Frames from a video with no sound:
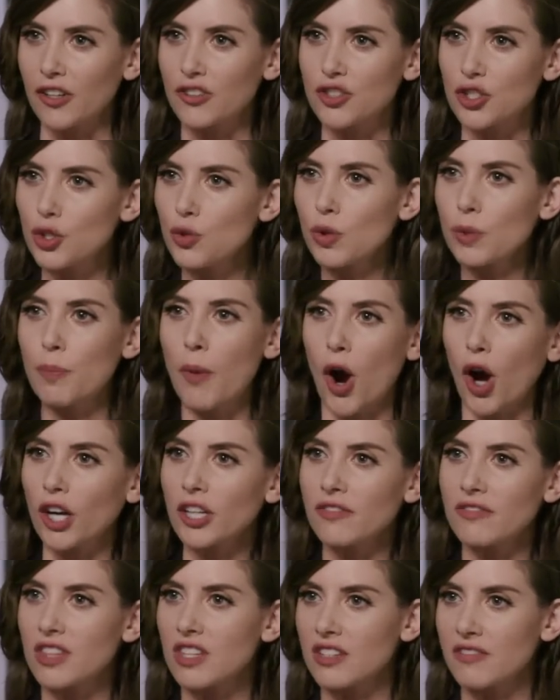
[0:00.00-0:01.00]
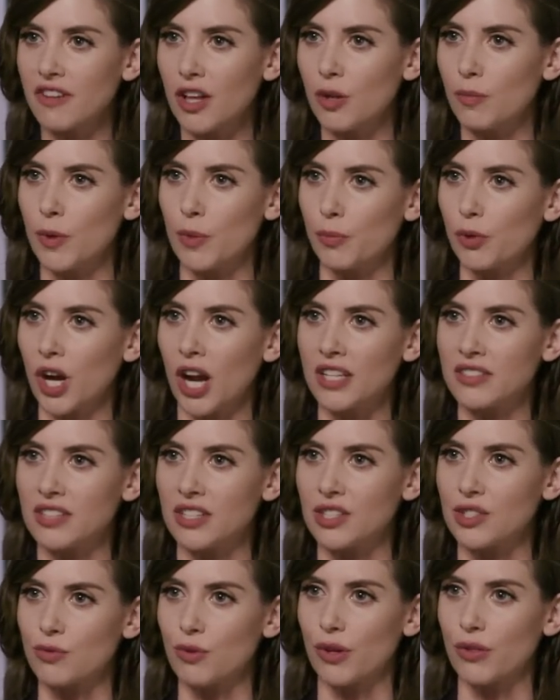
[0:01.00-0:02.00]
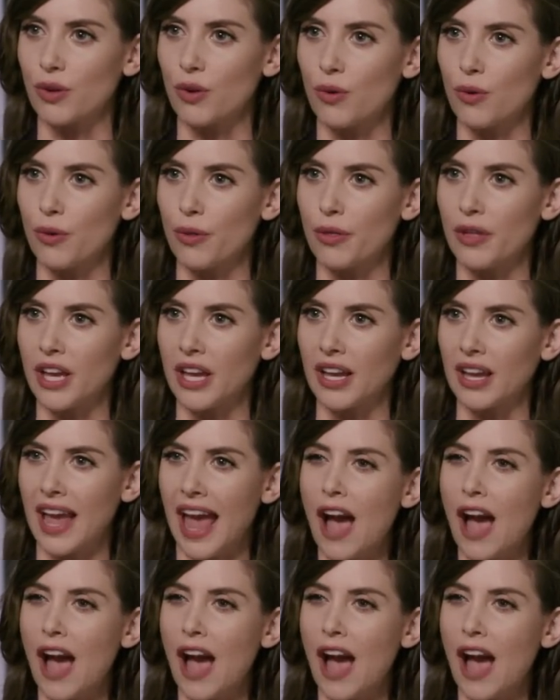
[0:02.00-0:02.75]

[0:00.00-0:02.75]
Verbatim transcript: So you were part of the development process throughout the whole thing.